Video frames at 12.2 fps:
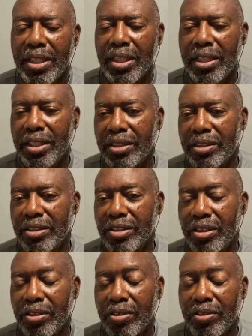And
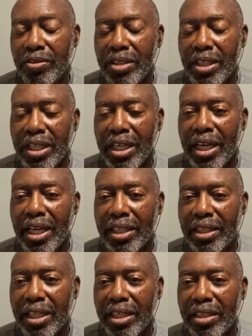so
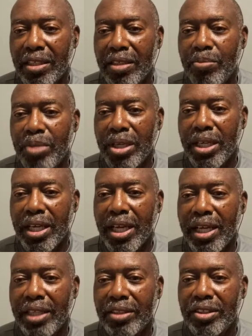I think money
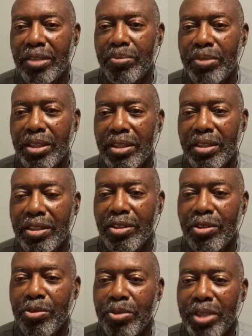has something to
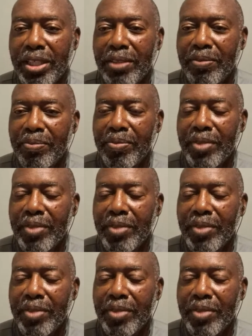do with it.